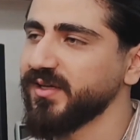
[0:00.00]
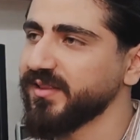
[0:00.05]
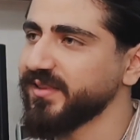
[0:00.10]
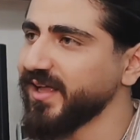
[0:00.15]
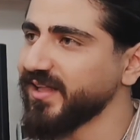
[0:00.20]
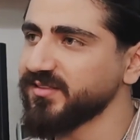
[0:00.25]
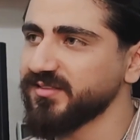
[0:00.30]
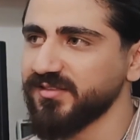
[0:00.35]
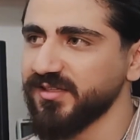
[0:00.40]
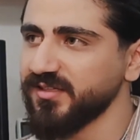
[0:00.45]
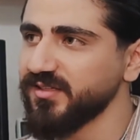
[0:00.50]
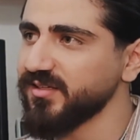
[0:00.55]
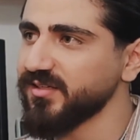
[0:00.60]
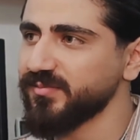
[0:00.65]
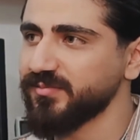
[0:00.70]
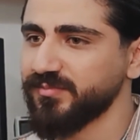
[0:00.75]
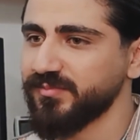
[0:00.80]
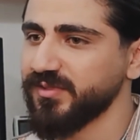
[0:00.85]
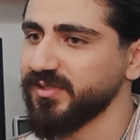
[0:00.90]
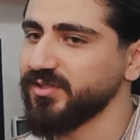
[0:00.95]
That's not
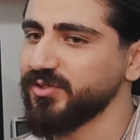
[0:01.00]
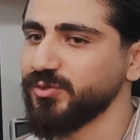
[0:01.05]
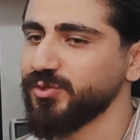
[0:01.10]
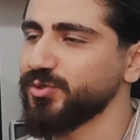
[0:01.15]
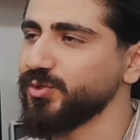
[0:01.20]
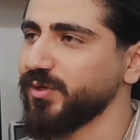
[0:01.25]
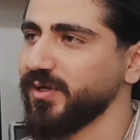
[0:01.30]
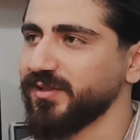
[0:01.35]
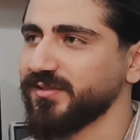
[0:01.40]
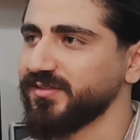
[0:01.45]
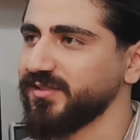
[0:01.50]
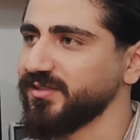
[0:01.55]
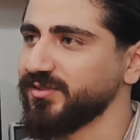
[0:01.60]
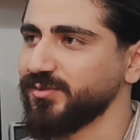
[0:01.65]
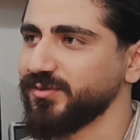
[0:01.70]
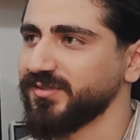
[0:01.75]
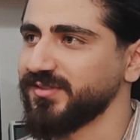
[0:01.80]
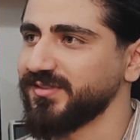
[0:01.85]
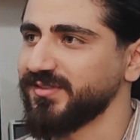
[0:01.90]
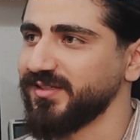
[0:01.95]
a usual thing
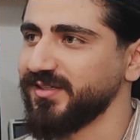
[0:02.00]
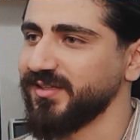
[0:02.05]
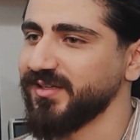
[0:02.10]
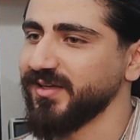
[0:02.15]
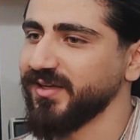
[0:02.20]
to see.